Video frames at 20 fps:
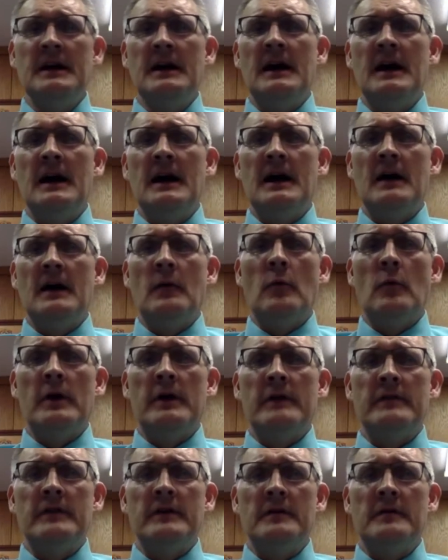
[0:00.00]
One
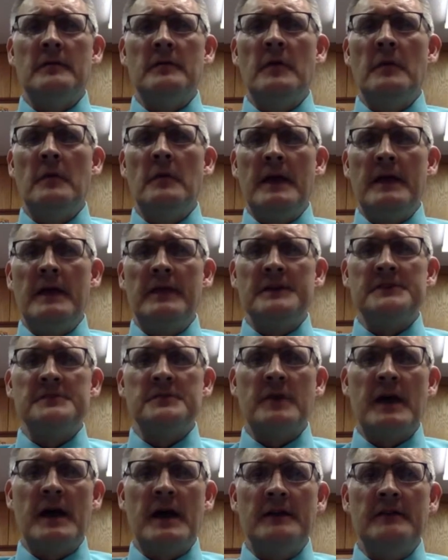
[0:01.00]
of the main things
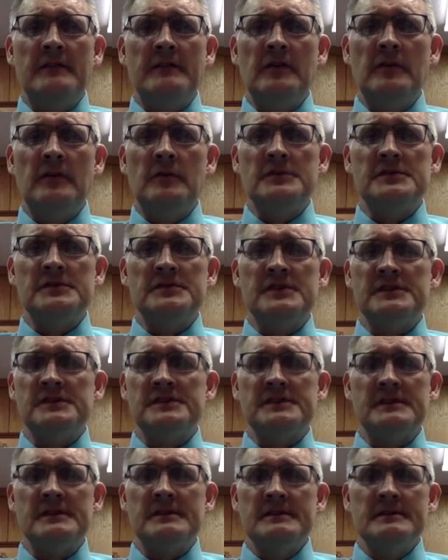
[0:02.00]
we had to do was just